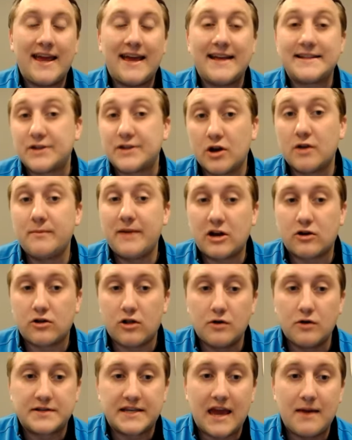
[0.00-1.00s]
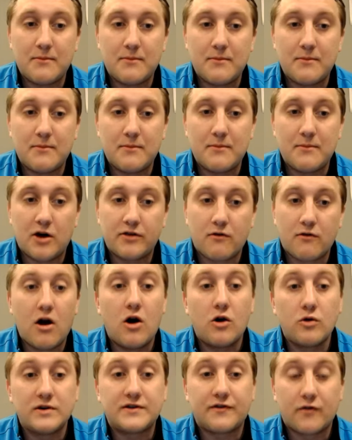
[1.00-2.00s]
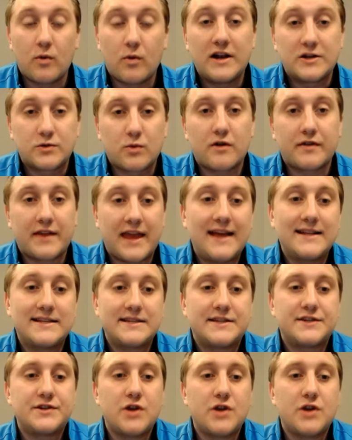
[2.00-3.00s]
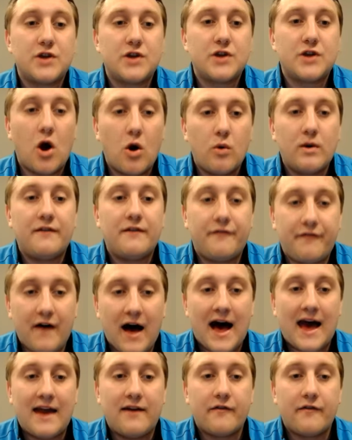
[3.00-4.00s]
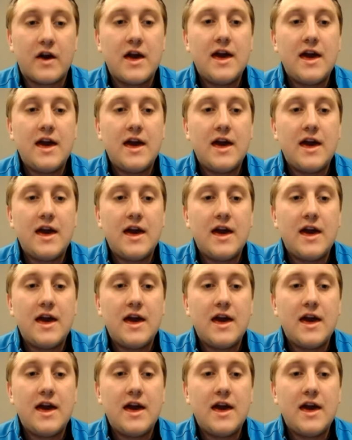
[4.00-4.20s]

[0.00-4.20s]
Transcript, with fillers: it's going to be a close game on the road, which for what it's worth, Kansas is 0 5